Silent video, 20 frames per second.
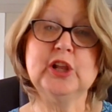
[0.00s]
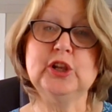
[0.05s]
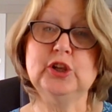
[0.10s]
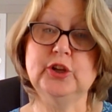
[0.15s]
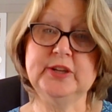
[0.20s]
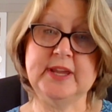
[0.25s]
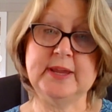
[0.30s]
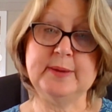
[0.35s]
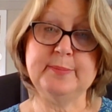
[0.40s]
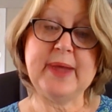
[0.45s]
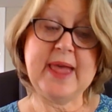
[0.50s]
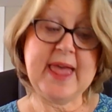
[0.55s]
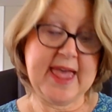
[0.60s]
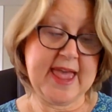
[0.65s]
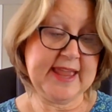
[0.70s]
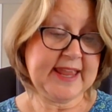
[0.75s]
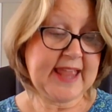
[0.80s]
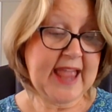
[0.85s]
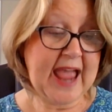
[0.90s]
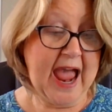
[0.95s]
Looking
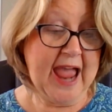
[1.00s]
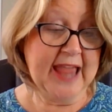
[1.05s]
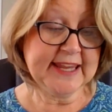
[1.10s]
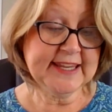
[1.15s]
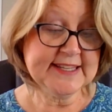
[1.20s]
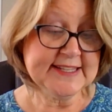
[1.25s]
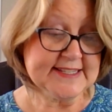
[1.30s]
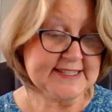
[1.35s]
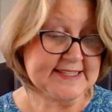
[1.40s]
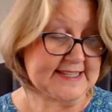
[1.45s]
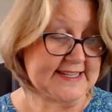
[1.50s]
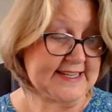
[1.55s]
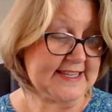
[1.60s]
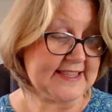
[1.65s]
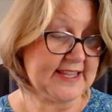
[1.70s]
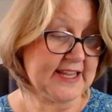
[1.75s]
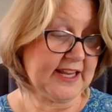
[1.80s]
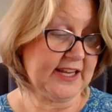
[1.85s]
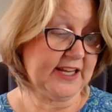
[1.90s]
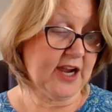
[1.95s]
back, I can see
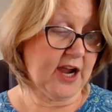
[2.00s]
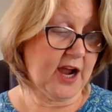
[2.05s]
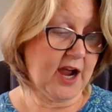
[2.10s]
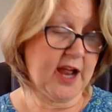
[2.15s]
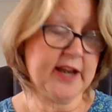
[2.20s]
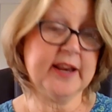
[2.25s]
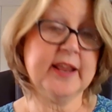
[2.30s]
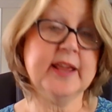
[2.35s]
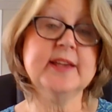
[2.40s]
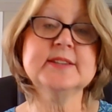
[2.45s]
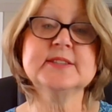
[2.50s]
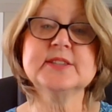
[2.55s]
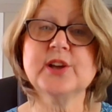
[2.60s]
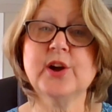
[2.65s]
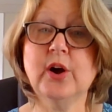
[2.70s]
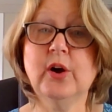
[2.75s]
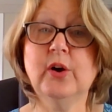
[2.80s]
that God has